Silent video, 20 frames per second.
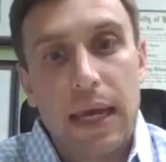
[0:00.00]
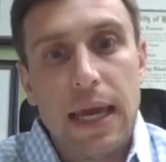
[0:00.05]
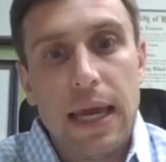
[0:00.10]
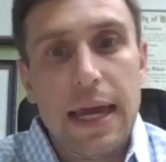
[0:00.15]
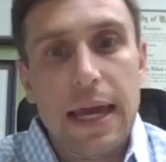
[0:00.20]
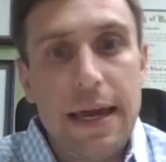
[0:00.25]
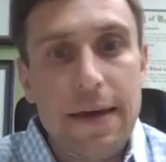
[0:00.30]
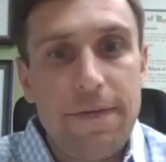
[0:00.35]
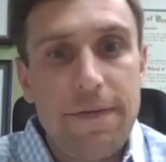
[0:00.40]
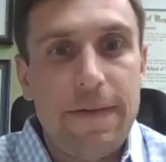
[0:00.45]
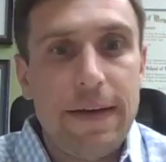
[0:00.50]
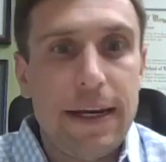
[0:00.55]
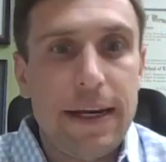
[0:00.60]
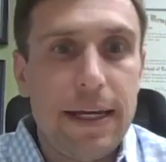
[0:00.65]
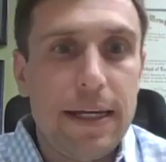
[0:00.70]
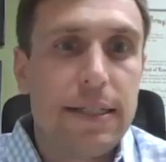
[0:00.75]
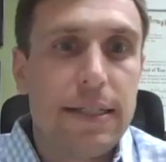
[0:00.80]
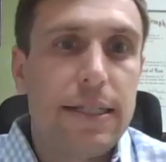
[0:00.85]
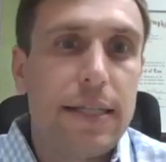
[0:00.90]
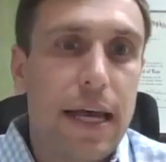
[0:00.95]
if it
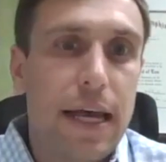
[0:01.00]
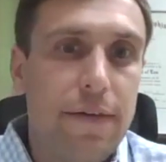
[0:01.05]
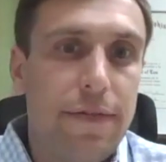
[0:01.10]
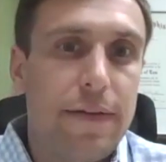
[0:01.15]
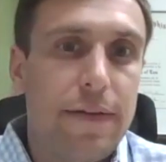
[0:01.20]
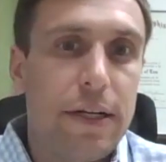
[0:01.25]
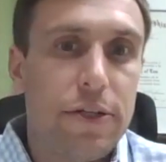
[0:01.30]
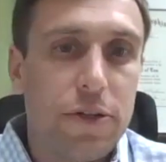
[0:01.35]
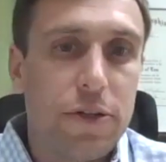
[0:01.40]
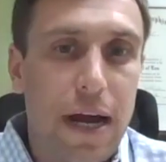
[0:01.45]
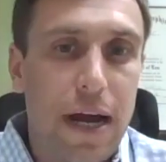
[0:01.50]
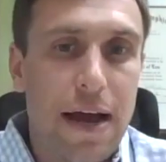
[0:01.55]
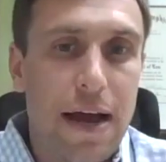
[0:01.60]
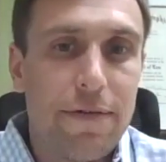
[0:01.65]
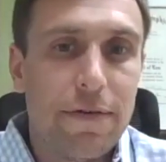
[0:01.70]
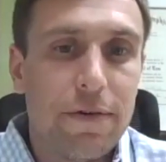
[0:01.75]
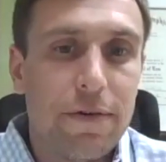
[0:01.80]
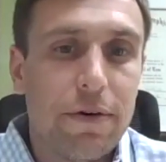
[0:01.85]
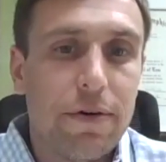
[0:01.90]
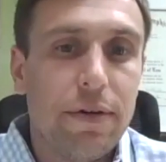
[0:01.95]
is safe to
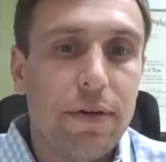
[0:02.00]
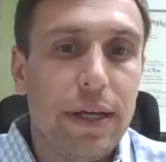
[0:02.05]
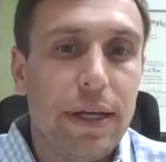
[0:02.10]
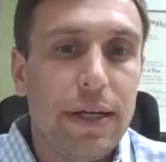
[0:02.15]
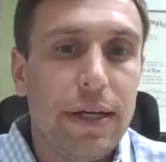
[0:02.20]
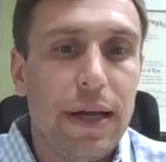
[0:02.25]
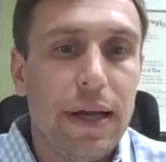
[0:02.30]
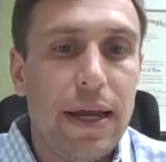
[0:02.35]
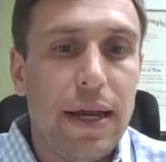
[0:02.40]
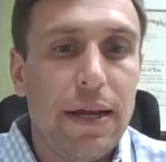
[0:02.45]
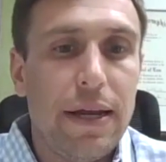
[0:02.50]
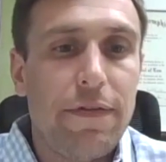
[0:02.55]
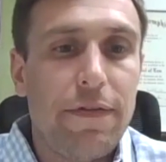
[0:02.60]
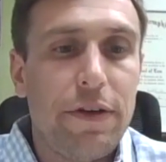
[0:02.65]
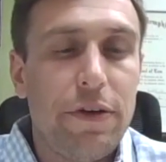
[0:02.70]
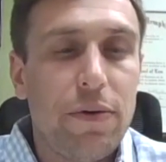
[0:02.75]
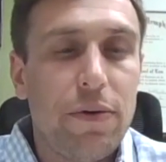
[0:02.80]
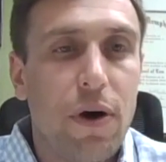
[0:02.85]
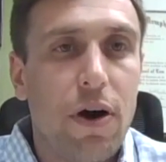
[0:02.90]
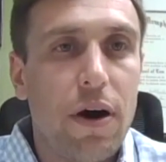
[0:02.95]
travel and if
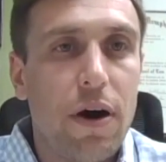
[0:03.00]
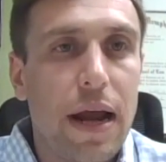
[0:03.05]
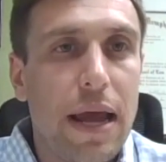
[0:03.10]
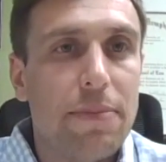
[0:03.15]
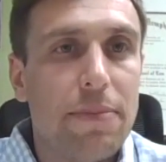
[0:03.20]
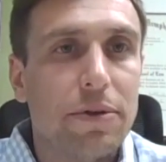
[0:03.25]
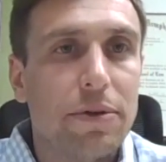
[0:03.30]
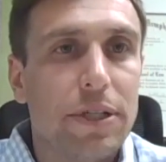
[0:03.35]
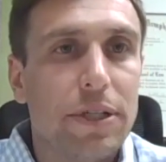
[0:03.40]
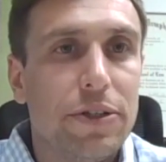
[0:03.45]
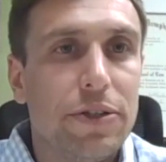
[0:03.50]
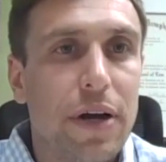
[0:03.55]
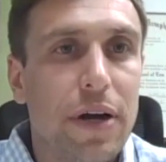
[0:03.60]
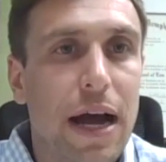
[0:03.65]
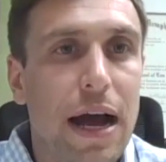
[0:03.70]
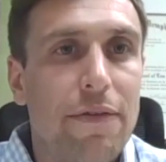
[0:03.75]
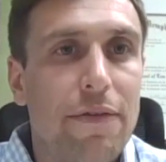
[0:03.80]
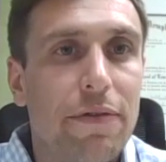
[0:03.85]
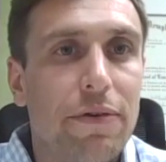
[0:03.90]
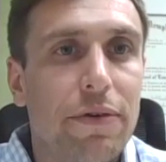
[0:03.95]
you are able to
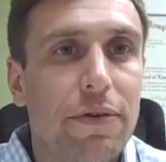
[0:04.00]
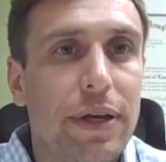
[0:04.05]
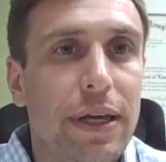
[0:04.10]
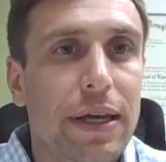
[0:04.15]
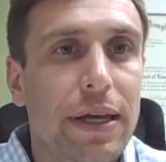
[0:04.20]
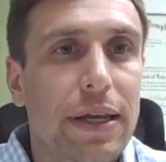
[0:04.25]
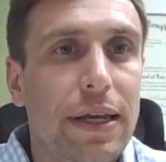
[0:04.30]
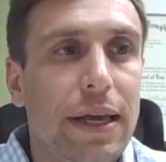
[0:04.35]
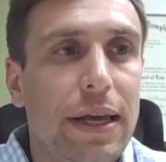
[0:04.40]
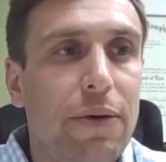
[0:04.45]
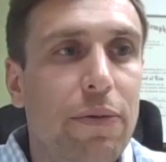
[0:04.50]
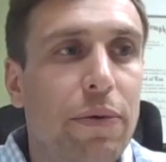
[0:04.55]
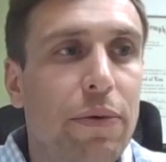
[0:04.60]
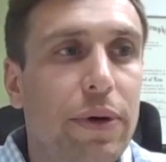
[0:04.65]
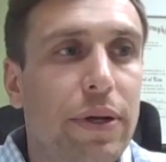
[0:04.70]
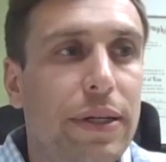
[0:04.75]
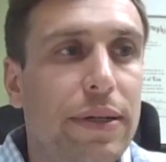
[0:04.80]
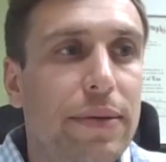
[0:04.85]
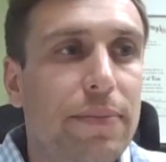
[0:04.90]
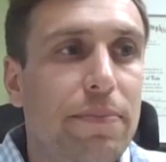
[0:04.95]
travel, it
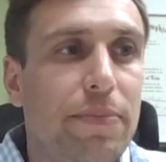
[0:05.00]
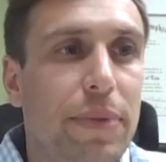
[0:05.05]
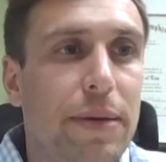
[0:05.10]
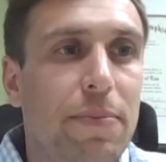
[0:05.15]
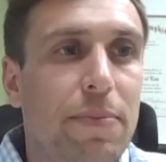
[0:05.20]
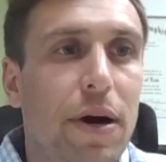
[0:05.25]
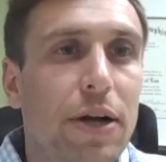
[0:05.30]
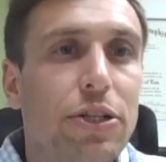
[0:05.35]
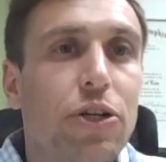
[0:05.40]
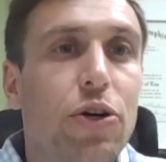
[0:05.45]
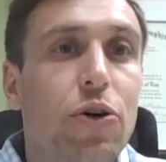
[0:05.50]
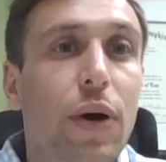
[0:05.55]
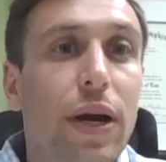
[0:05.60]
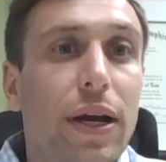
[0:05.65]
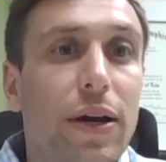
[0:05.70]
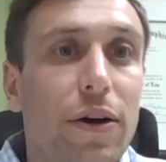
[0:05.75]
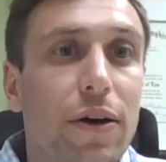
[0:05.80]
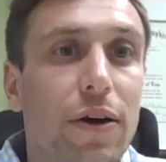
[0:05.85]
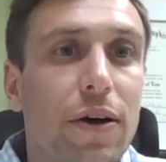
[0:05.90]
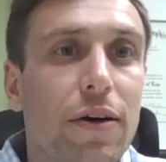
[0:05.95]
would be much
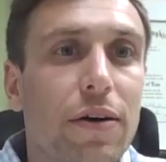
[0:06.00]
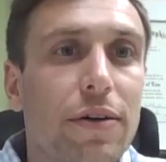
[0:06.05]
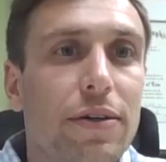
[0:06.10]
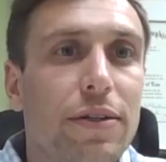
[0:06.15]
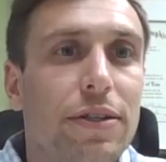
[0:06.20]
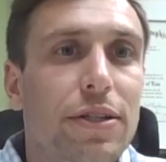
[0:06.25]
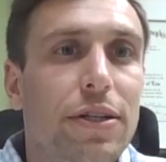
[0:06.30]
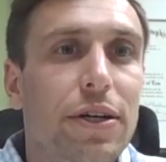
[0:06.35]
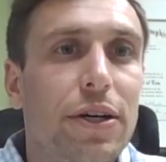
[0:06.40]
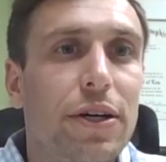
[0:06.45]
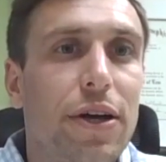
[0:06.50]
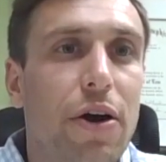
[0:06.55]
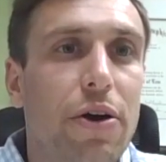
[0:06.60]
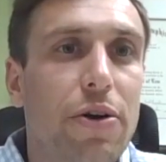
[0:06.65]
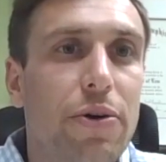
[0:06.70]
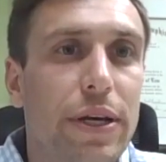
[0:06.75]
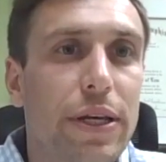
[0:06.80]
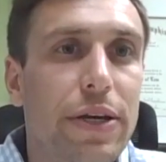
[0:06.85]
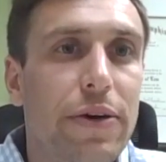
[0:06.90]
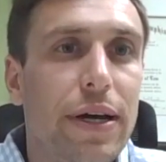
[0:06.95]
quicker to go
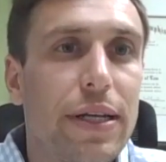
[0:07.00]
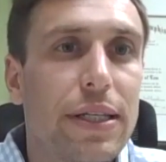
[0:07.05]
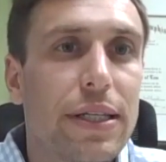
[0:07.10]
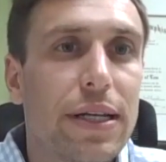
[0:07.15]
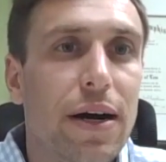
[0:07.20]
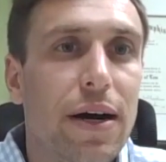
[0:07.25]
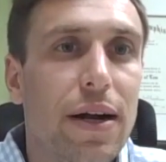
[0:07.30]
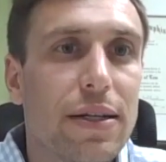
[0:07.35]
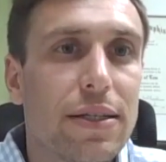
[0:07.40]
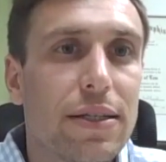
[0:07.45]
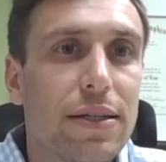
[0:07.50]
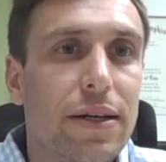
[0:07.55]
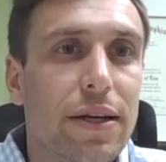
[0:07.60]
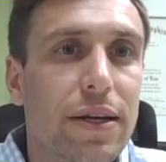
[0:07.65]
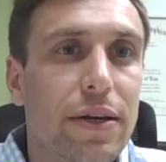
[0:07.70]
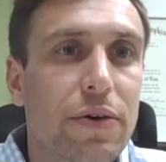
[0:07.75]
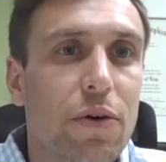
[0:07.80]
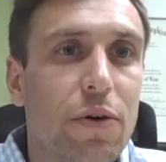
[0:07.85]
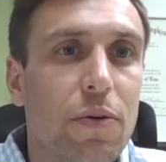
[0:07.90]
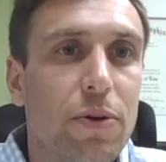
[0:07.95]
to a U.S. consulate
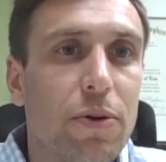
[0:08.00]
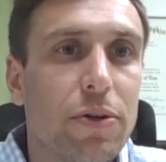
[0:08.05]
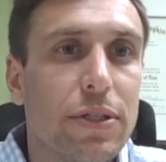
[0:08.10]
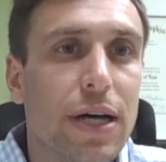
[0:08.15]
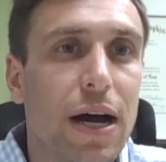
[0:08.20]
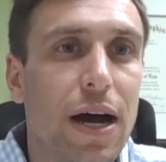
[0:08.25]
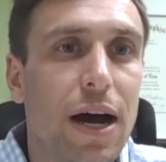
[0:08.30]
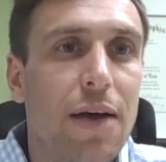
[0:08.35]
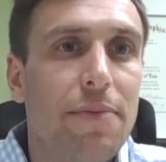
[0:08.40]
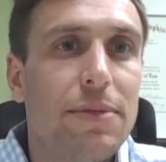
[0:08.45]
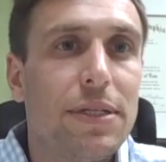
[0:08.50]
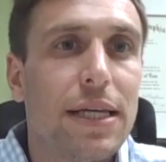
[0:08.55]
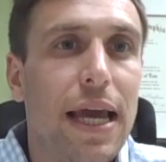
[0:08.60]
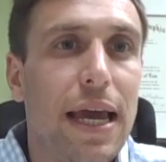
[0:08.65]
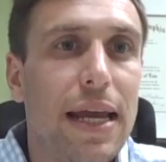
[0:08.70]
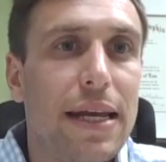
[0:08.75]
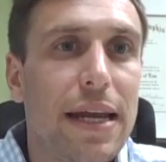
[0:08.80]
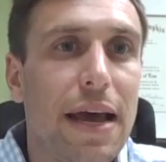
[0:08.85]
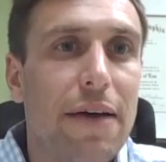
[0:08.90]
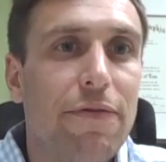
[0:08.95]
in normal times,
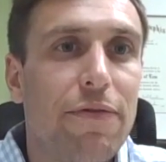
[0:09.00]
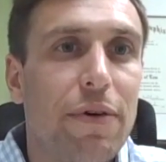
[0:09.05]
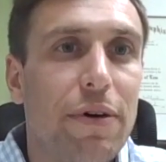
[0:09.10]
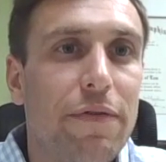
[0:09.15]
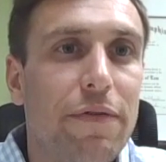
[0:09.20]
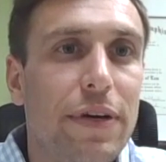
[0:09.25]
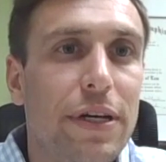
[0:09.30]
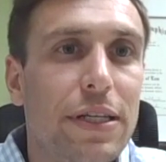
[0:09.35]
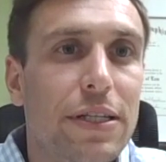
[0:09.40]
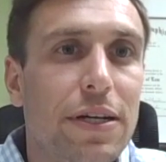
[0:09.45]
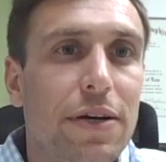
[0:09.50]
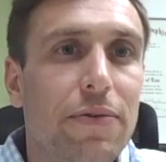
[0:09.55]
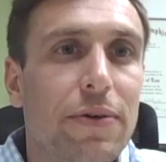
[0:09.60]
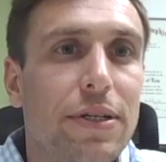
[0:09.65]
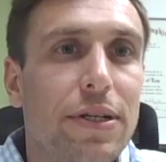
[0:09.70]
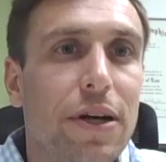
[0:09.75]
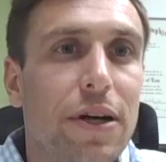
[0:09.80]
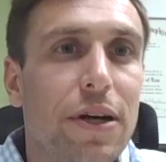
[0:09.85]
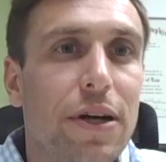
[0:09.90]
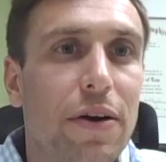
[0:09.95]
get an F-1 visa,
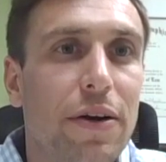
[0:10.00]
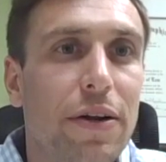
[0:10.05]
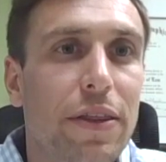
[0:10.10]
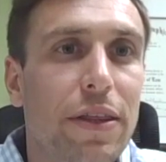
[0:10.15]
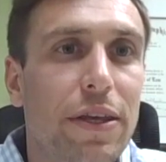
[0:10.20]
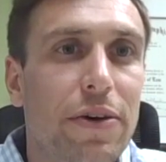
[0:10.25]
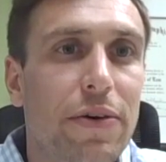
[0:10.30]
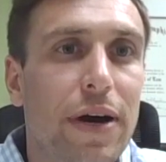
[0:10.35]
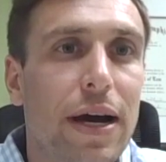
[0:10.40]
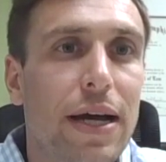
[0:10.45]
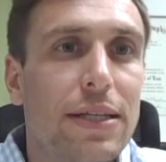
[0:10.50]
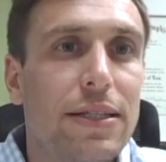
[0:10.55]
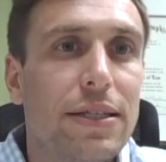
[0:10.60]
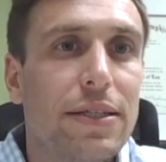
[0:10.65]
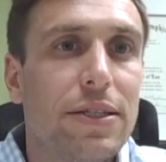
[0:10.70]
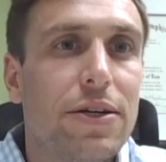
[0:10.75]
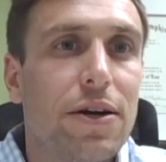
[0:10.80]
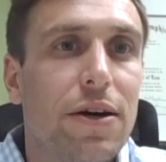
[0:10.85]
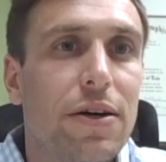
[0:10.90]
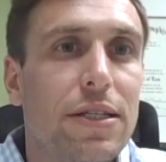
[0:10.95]
return to the U.S.
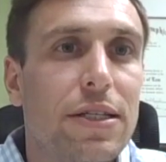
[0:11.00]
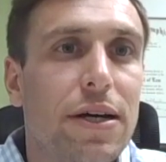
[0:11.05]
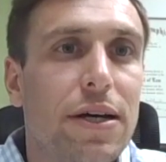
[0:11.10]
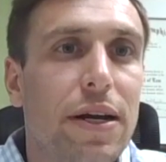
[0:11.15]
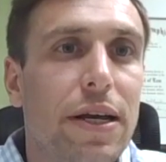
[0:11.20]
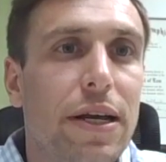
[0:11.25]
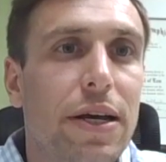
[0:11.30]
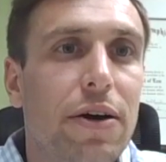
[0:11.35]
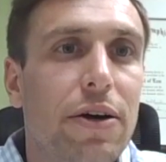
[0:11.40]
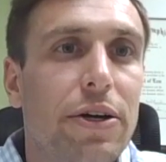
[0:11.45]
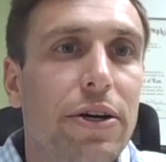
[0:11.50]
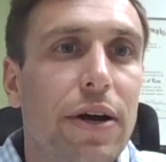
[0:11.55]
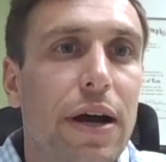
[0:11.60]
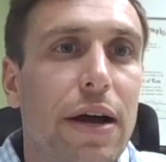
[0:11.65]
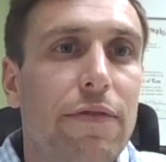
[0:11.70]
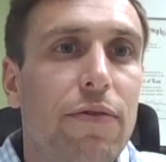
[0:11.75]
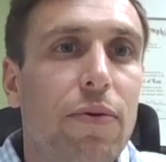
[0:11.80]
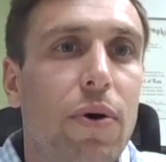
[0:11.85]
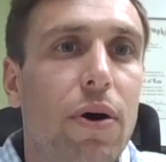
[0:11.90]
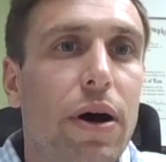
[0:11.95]
and start studying on your
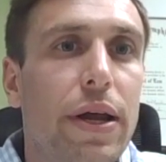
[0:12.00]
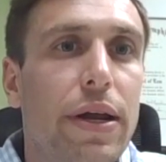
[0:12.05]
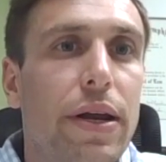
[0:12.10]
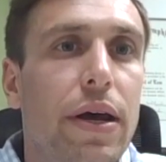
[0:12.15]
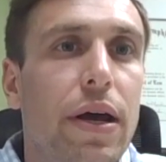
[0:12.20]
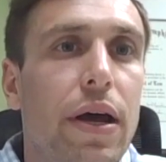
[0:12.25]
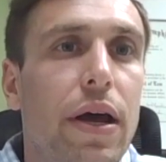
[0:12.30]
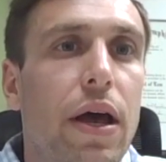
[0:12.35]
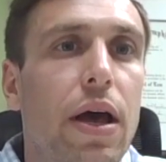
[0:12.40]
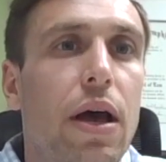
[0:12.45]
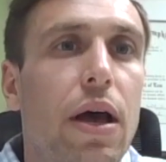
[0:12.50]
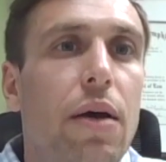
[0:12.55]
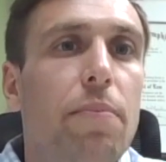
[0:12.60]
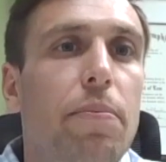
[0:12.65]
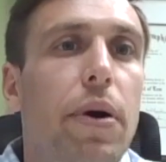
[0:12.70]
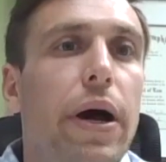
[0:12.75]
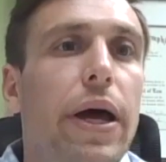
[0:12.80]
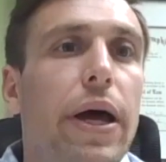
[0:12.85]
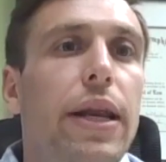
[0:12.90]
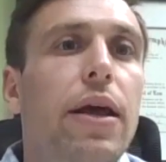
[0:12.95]
F-1.
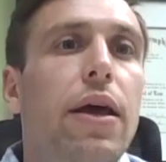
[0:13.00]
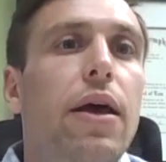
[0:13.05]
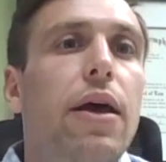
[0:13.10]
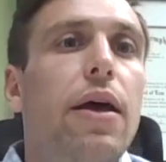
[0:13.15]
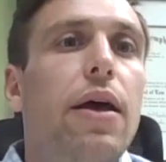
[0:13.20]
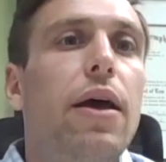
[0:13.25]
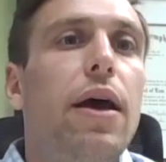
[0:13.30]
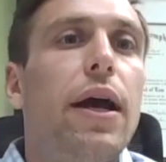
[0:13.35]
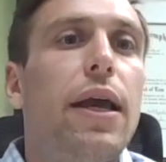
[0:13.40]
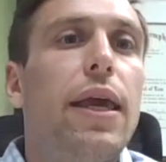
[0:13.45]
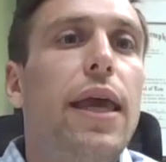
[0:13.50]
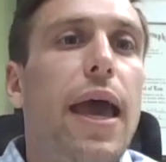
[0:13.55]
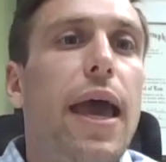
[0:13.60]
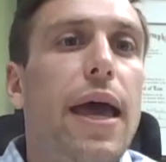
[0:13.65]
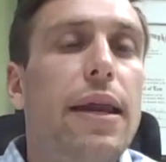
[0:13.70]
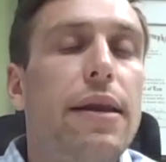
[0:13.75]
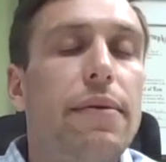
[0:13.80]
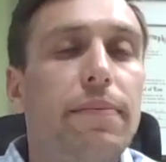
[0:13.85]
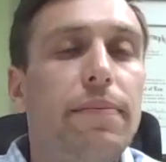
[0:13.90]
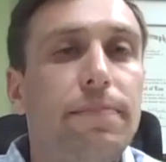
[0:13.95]
But
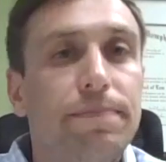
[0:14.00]
again,